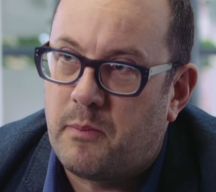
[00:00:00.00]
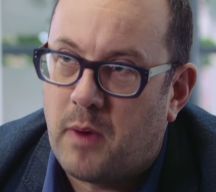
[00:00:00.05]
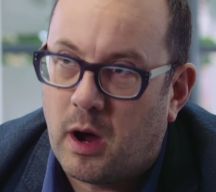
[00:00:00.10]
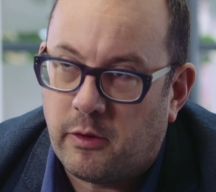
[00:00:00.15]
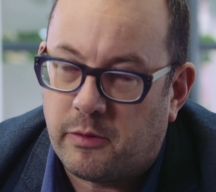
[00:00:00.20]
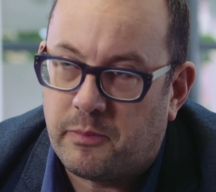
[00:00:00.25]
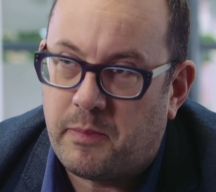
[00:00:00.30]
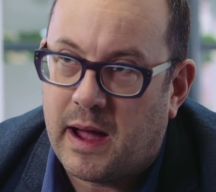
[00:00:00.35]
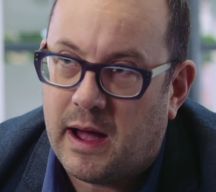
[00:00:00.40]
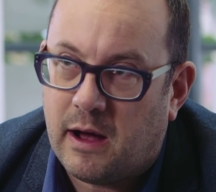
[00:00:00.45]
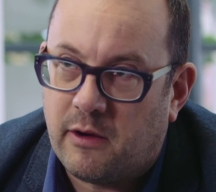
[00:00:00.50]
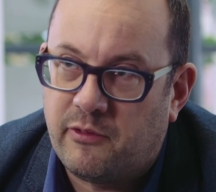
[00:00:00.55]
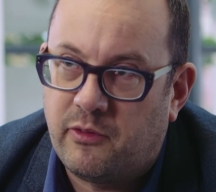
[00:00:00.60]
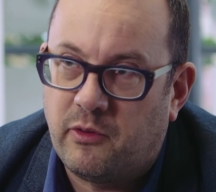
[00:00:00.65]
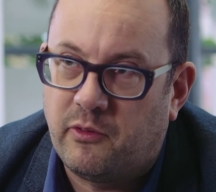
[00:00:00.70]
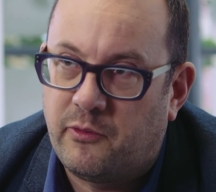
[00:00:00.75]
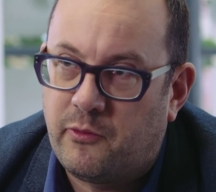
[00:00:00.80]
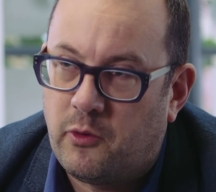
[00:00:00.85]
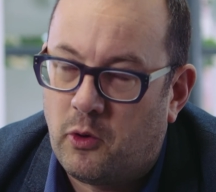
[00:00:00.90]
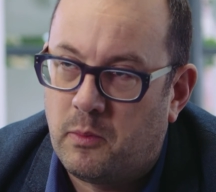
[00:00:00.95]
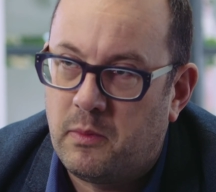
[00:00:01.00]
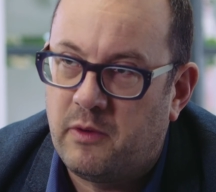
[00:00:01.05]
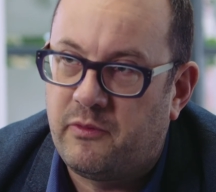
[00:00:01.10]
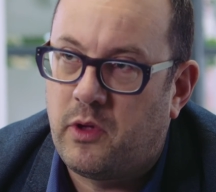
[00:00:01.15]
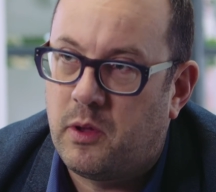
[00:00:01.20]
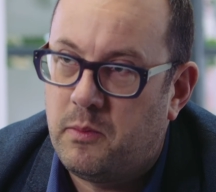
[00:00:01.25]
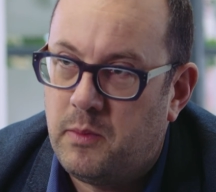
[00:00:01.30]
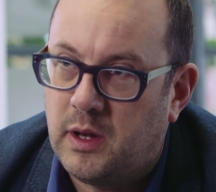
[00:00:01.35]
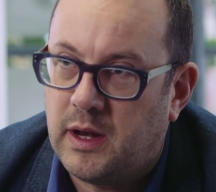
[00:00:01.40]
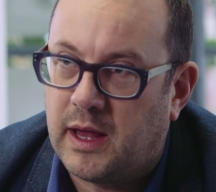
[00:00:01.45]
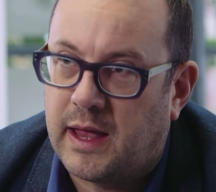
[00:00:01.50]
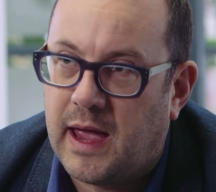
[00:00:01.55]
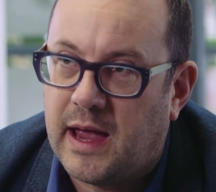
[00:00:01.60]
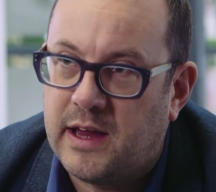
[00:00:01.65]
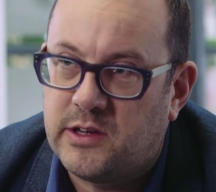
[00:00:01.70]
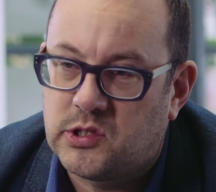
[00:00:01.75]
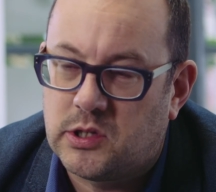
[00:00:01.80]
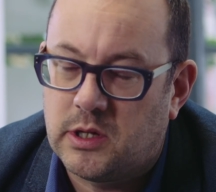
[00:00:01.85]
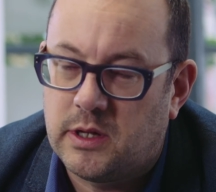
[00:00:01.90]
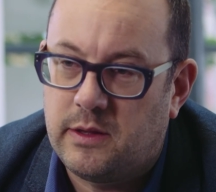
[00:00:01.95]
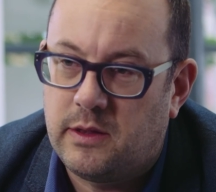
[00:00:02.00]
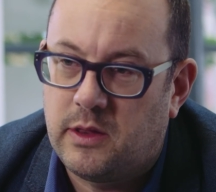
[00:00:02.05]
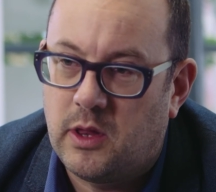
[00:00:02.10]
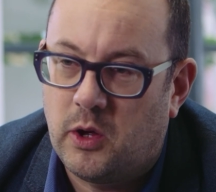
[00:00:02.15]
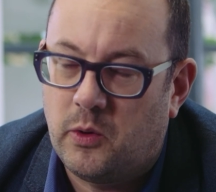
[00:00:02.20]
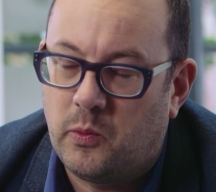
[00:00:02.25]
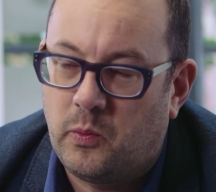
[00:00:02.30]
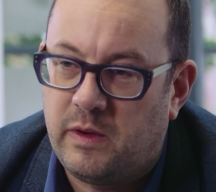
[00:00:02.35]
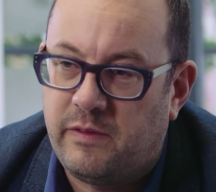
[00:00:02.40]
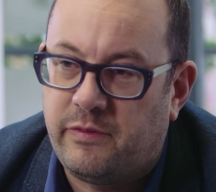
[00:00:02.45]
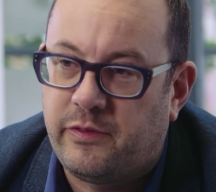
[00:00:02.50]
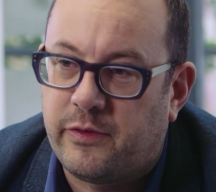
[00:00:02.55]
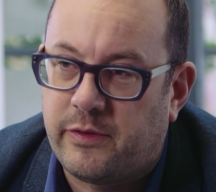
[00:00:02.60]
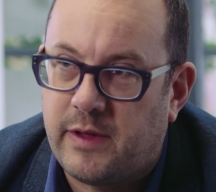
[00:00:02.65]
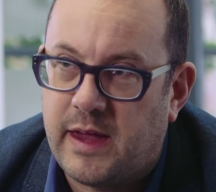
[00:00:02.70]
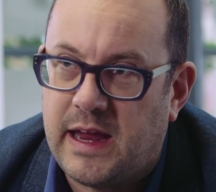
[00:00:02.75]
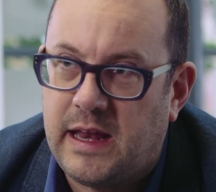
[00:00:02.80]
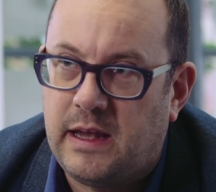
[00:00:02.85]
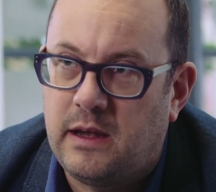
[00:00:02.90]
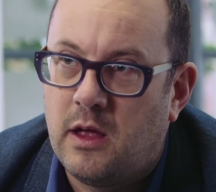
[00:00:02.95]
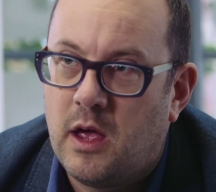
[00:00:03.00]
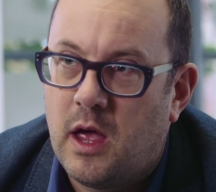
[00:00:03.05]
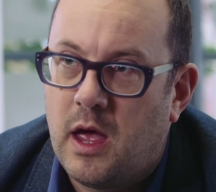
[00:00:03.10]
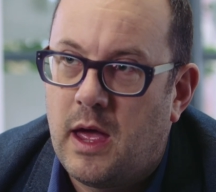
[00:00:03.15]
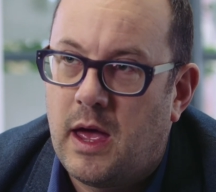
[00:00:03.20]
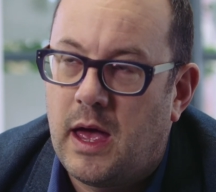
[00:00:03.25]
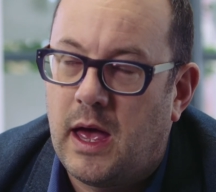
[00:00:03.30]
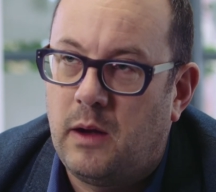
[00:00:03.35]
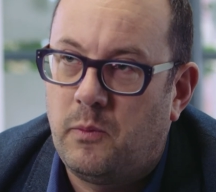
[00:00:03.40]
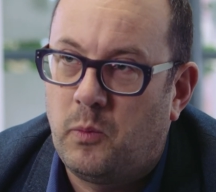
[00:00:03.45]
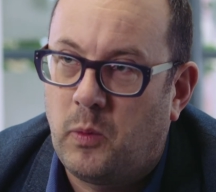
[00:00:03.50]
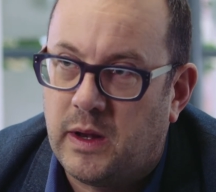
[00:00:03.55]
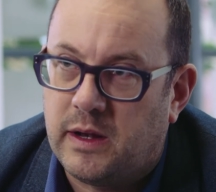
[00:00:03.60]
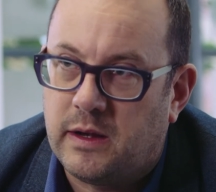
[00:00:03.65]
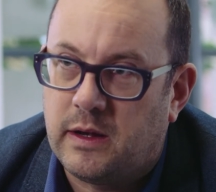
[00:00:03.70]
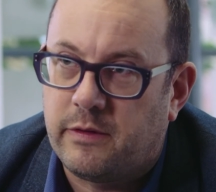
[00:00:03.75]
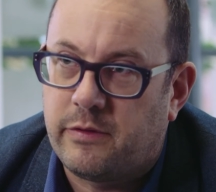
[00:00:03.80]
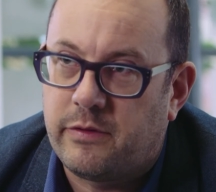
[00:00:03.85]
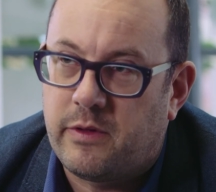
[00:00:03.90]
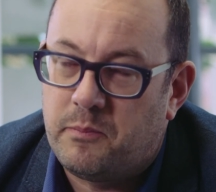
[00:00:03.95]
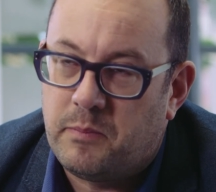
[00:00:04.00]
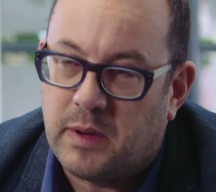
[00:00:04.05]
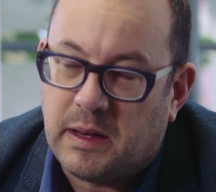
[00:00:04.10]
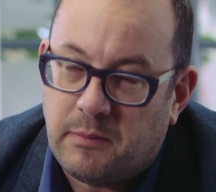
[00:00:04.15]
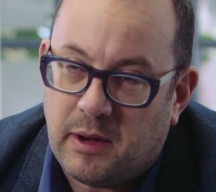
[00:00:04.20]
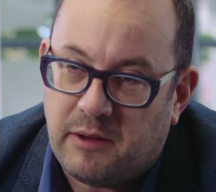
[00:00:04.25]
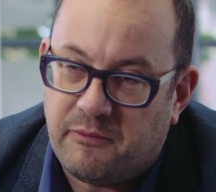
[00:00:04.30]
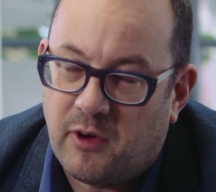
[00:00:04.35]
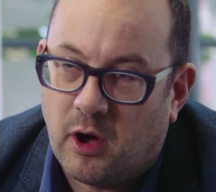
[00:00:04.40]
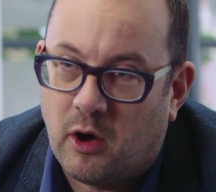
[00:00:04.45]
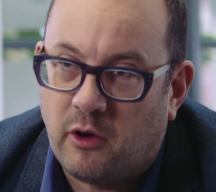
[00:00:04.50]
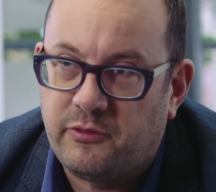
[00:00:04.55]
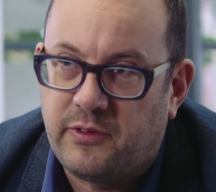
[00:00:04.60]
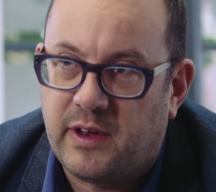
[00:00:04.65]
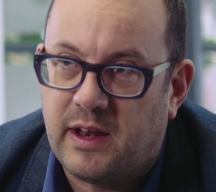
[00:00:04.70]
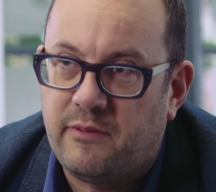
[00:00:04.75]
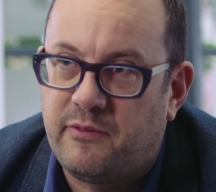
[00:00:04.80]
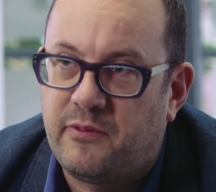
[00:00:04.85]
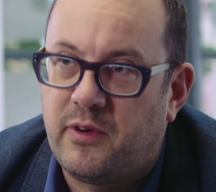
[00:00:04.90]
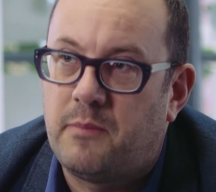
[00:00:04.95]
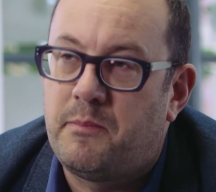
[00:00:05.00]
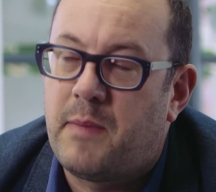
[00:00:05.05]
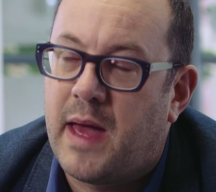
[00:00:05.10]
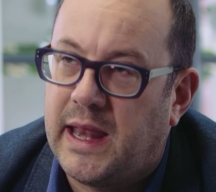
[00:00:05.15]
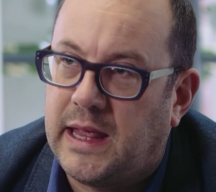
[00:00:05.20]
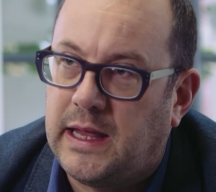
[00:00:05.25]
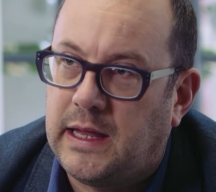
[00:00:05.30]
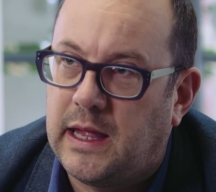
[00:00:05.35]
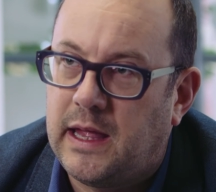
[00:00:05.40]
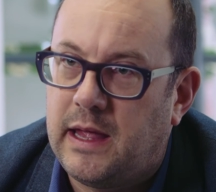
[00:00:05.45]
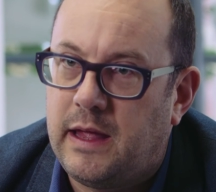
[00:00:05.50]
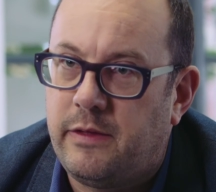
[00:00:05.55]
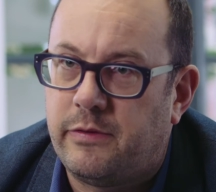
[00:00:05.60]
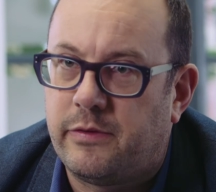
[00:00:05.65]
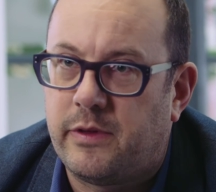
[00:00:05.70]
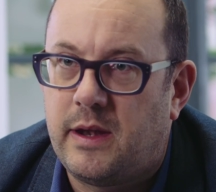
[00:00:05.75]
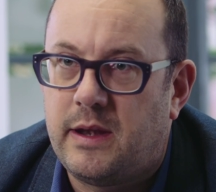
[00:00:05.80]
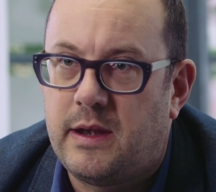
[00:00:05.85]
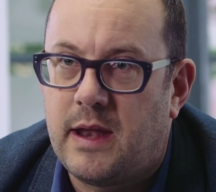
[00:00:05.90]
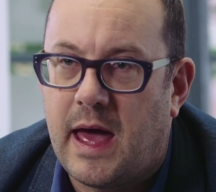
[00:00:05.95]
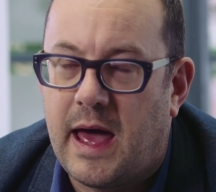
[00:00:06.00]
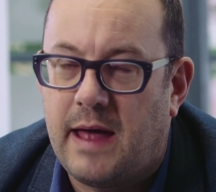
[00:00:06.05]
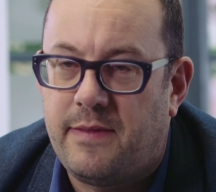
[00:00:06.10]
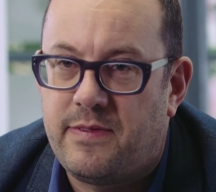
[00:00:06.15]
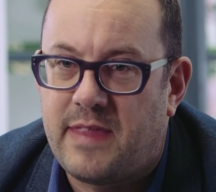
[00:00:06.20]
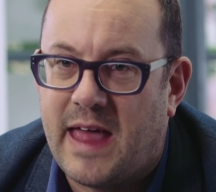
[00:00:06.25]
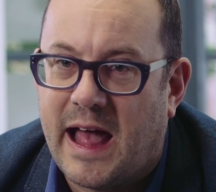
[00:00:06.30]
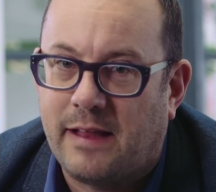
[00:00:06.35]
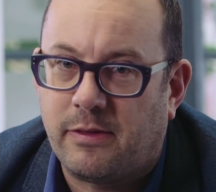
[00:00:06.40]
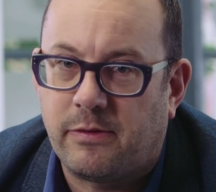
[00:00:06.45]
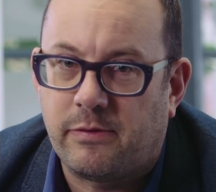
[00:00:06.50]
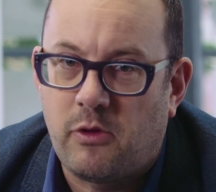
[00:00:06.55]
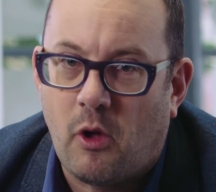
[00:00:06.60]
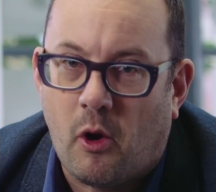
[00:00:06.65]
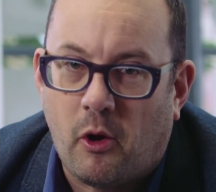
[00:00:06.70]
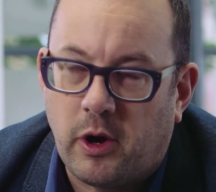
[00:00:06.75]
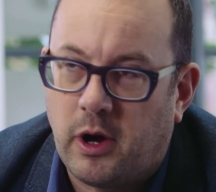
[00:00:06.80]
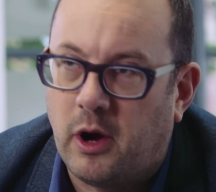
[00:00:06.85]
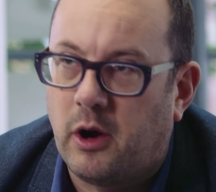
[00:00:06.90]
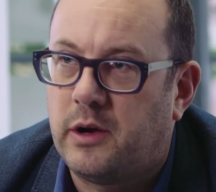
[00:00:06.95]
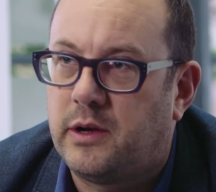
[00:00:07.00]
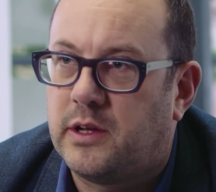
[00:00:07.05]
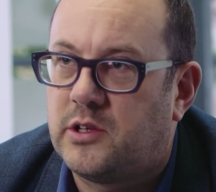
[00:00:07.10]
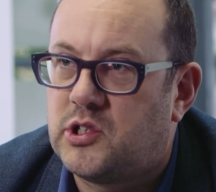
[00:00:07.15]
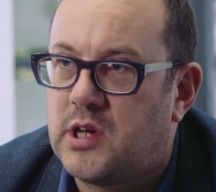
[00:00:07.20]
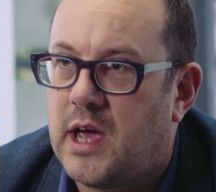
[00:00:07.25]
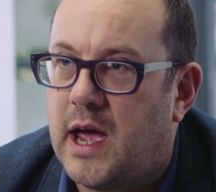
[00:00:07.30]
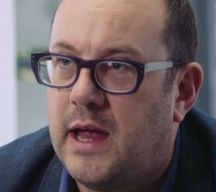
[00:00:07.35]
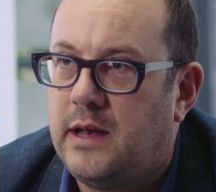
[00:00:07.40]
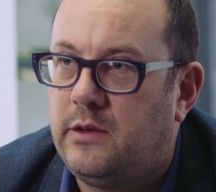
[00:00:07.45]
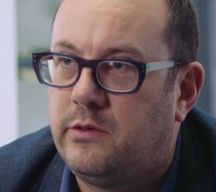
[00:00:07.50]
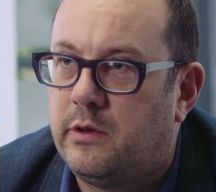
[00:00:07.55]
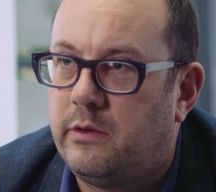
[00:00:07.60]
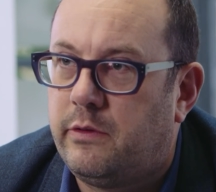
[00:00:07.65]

most powerful form of communication that we've seen and witnessed and been involved in for many years, and, and that's not going to change.